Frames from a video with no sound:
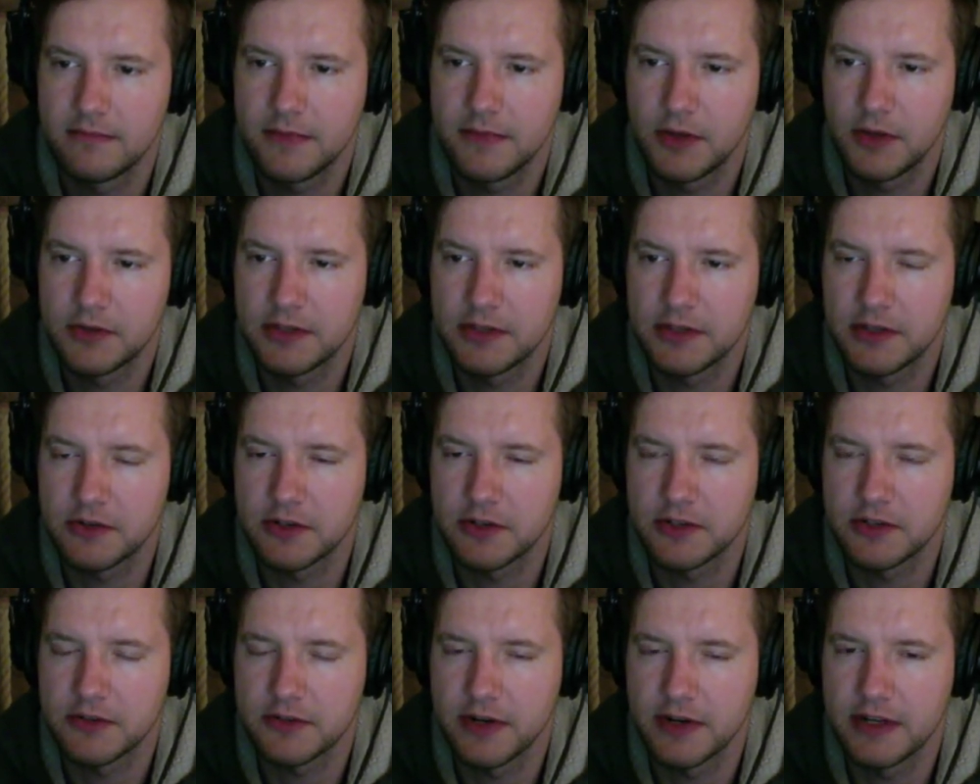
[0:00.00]
those
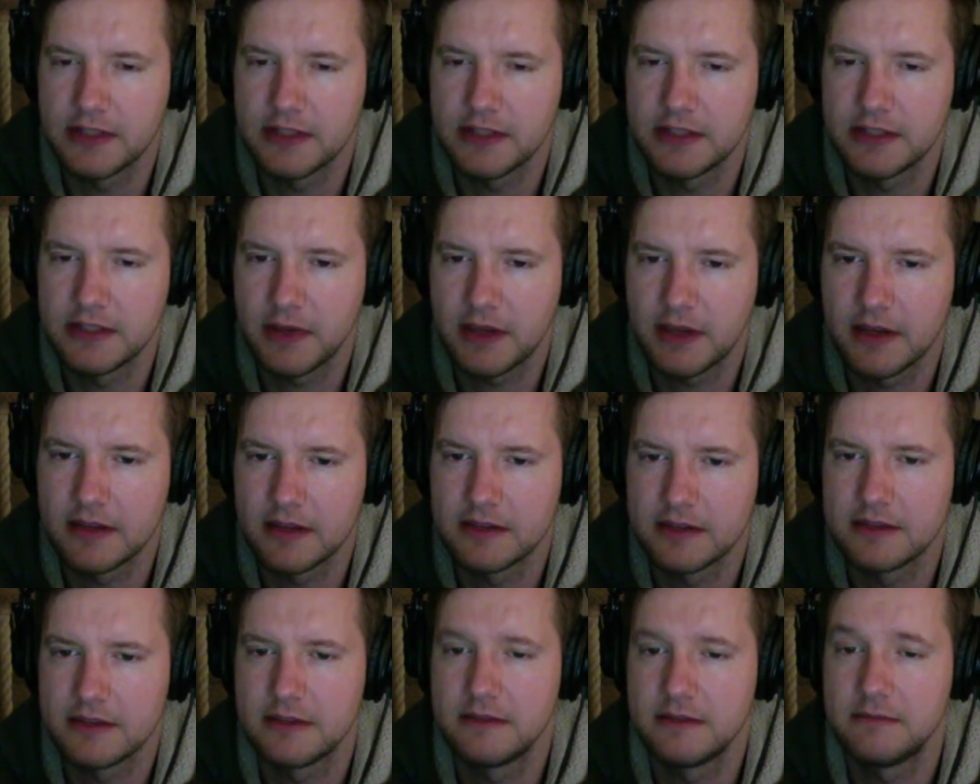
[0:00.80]
interest rates,
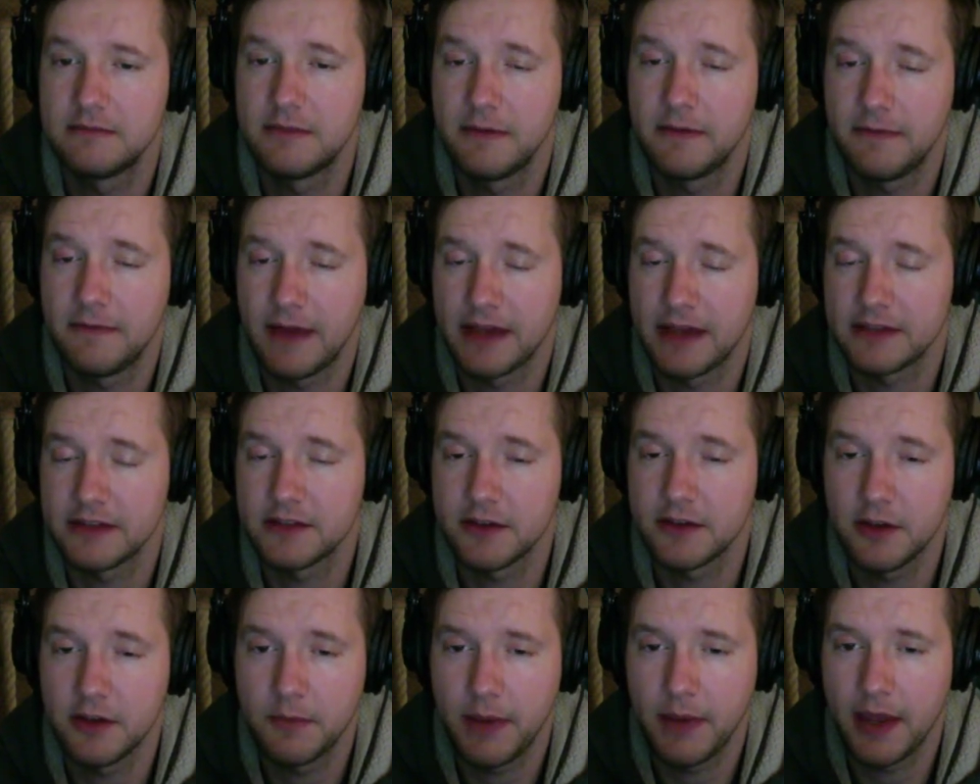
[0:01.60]
because the
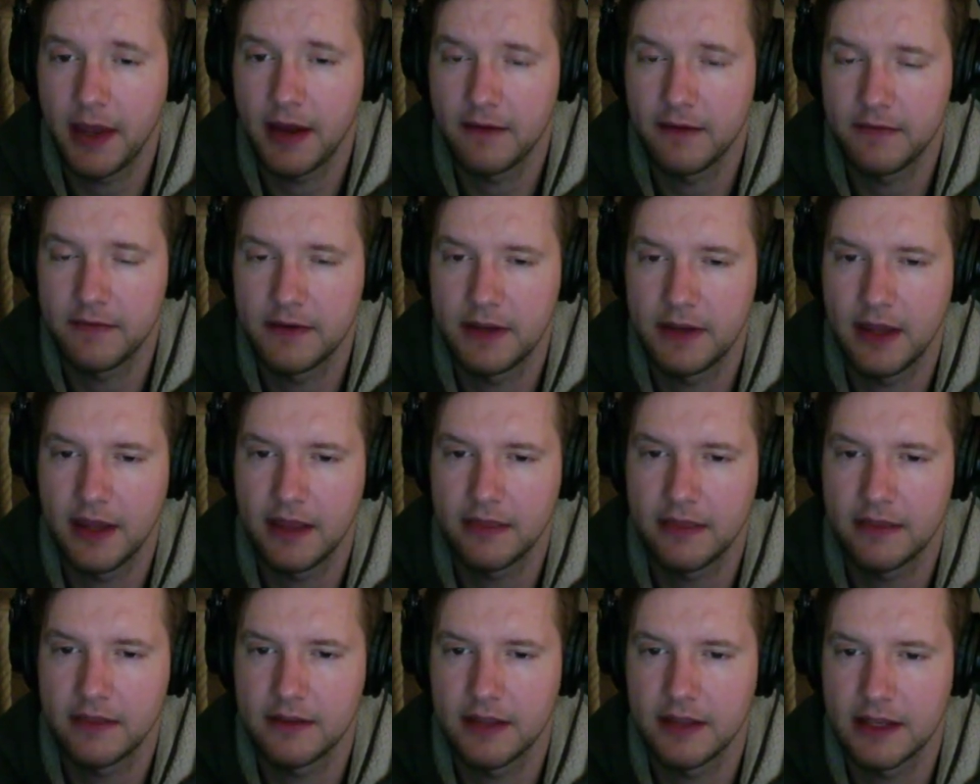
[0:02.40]
faster you pay off the
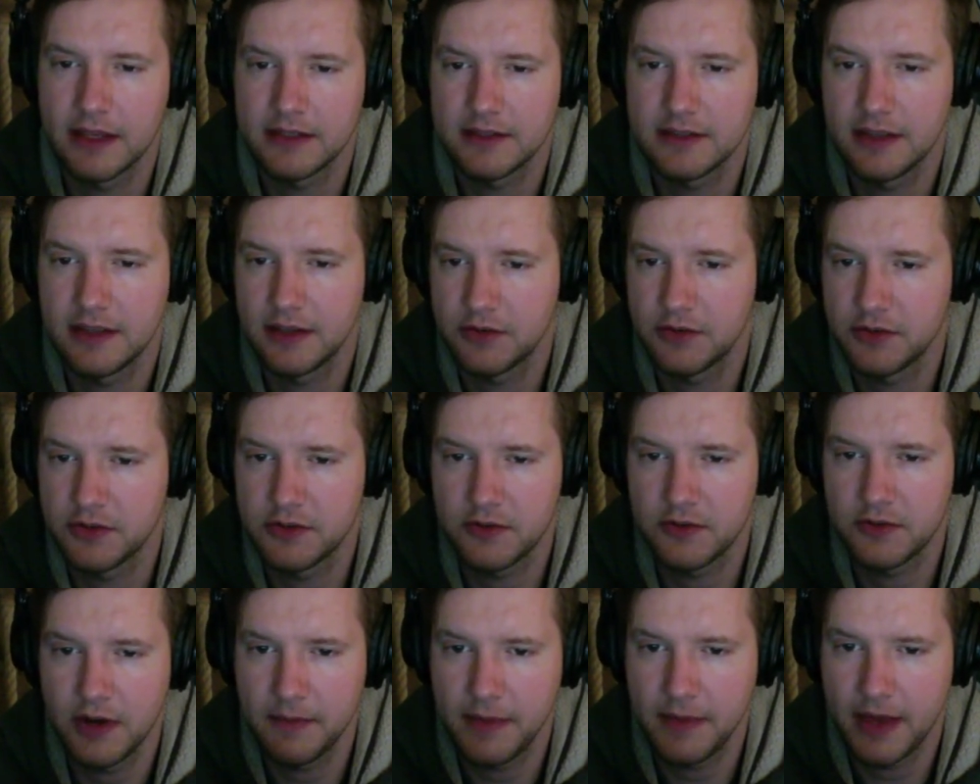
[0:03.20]
debt, the less the
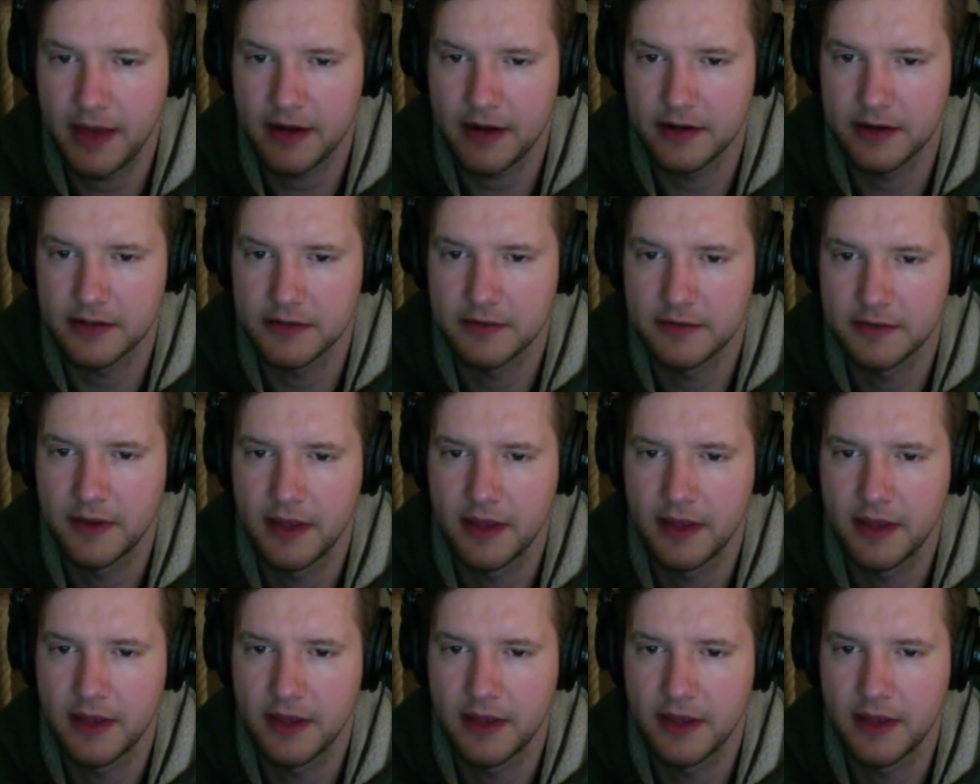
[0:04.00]
interest rate matters.